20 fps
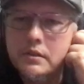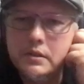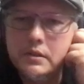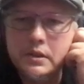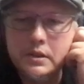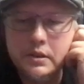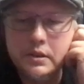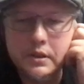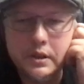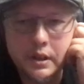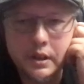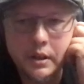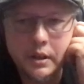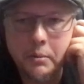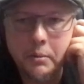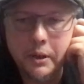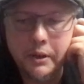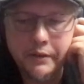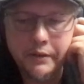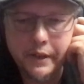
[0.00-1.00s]
just
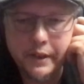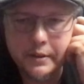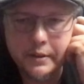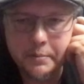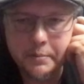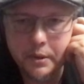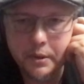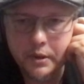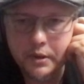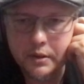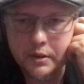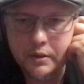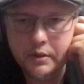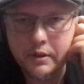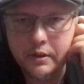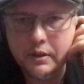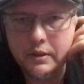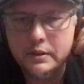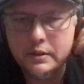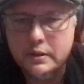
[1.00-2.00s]
my Facebook
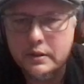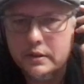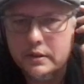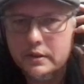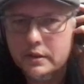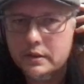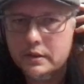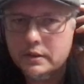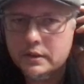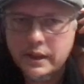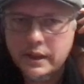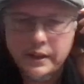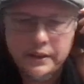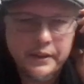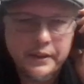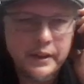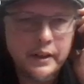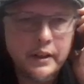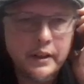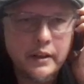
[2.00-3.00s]
is out
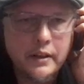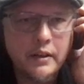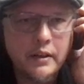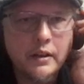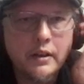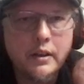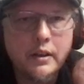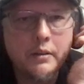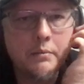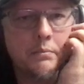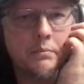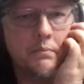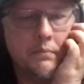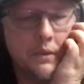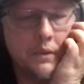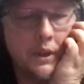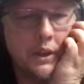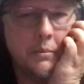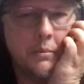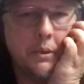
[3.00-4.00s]
there.
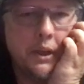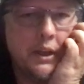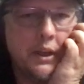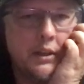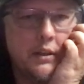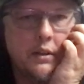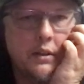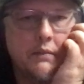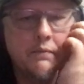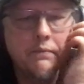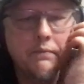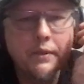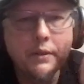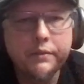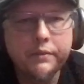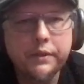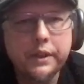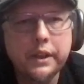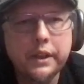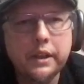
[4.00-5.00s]
Anybody can feel
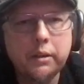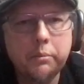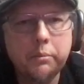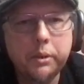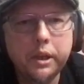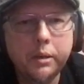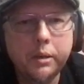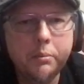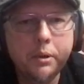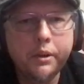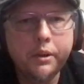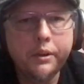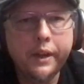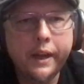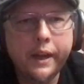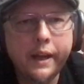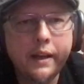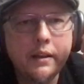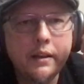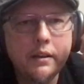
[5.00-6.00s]
free to hit me up on
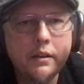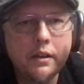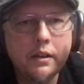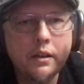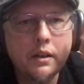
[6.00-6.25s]
that.